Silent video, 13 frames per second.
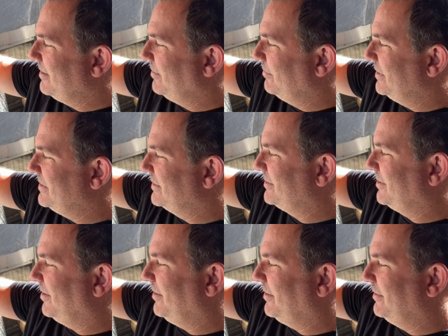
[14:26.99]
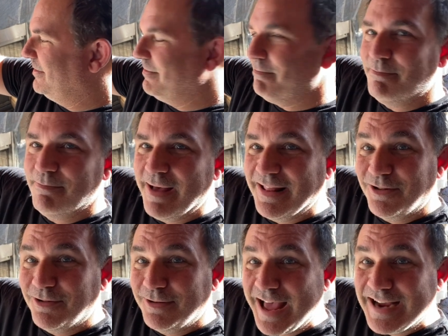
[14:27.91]
which is called
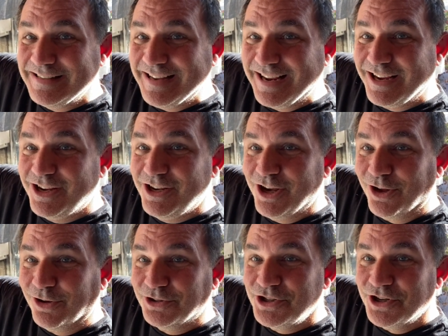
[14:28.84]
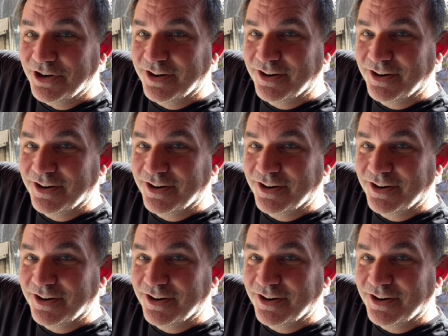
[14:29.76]
malolactic culture.